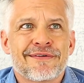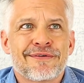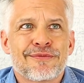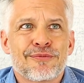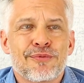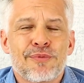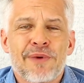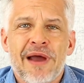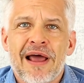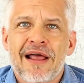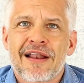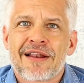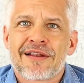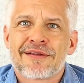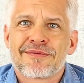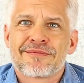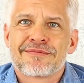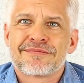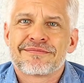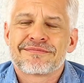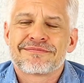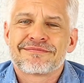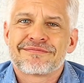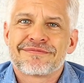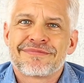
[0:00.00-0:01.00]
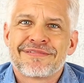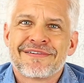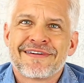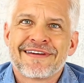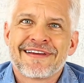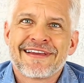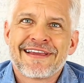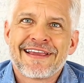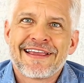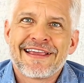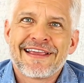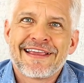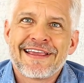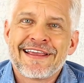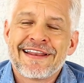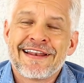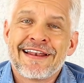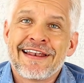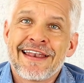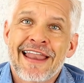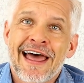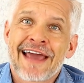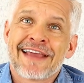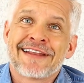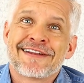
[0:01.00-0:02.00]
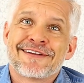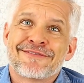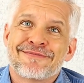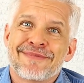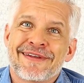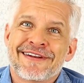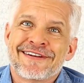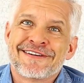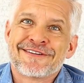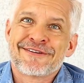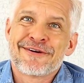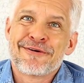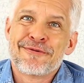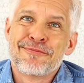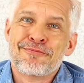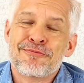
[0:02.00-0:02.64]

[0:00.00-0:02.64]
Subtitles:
well, enlightenment,